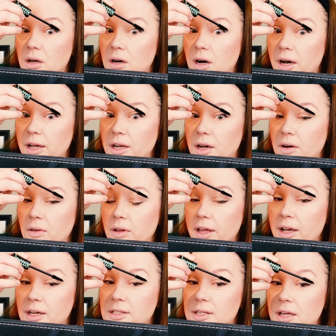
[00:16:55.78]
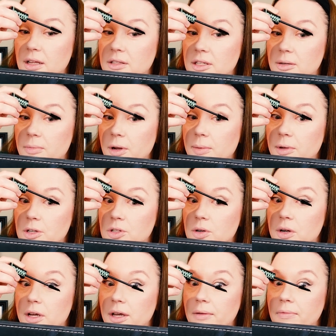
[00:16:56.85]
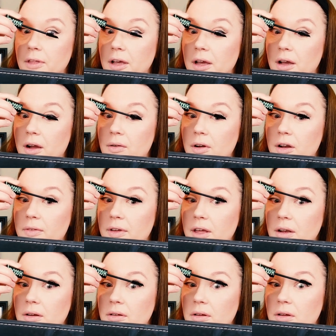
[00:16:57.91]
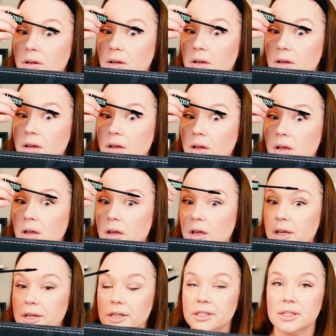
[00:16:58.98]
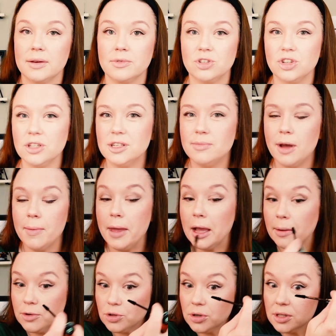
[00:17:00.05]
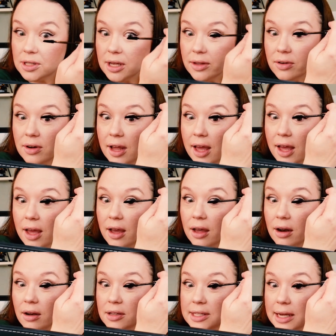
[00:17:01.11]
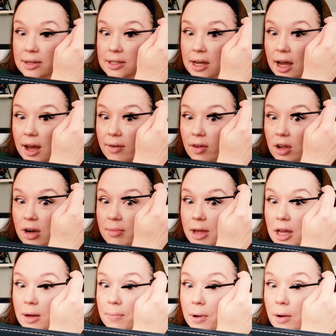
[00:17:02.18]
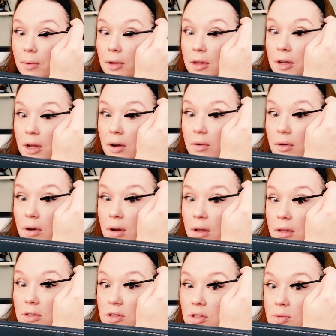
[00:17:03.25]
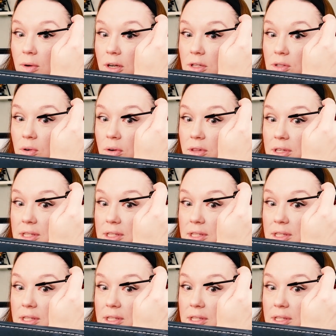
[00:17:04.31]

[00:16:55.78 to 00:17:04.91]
I don't. Like I said, didn't bring me joy. I think I got rid of it because I was just in my makeup drawers the other day, and it sounds like I have a lot of makeup, but I really don't. It's just where I store this